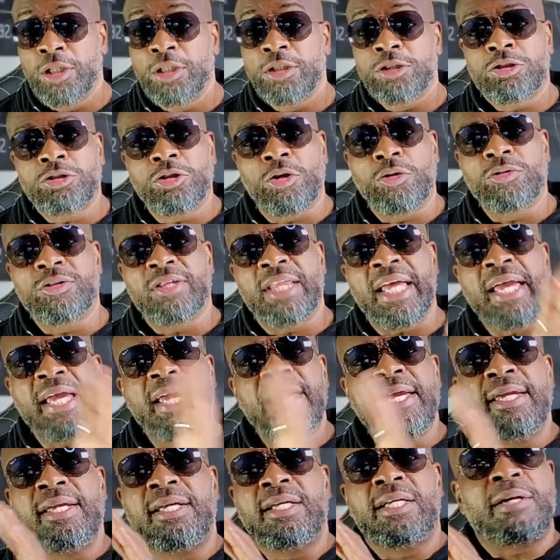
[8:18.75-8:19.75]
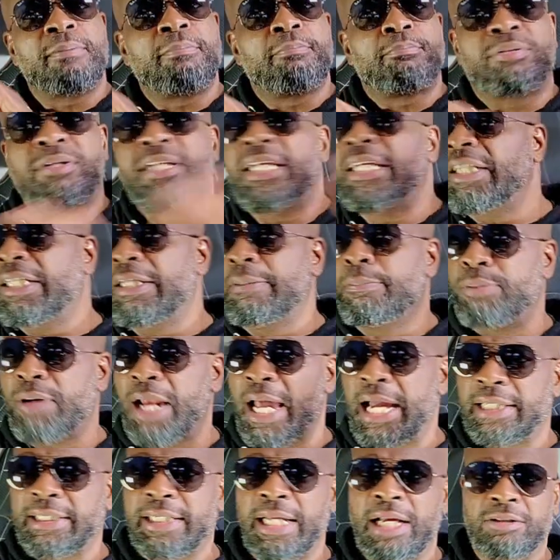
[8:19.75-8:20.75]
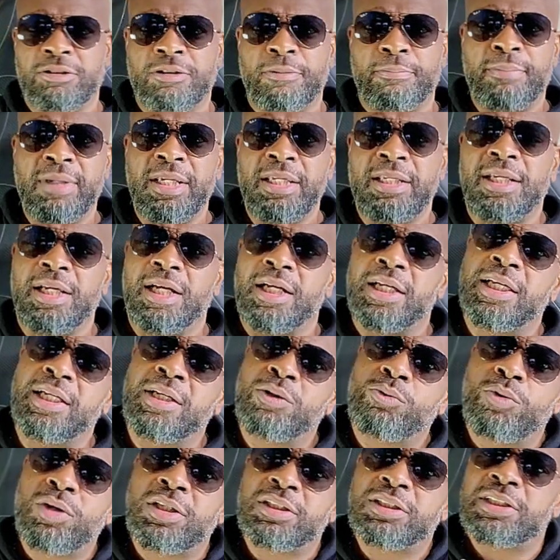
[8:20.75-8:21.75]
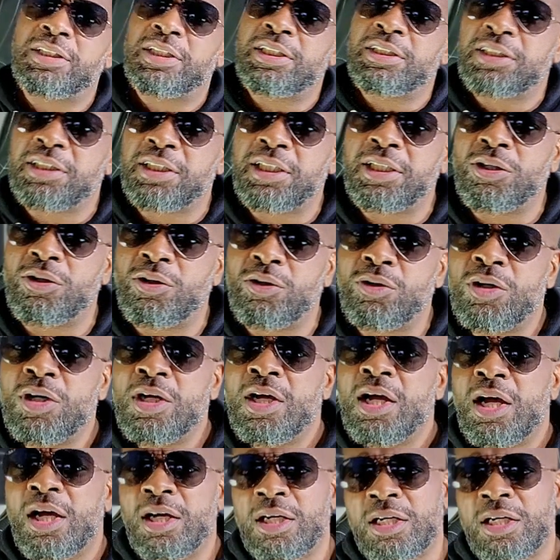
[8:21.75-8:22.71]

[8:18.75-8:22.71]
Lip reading: So they completely blacked out the media. And it wasn't until a